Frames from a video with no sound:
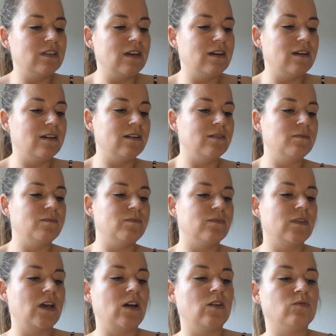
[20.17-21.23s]

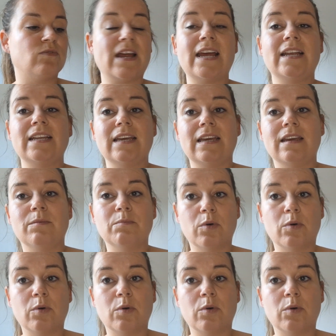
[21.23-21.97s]
I rarely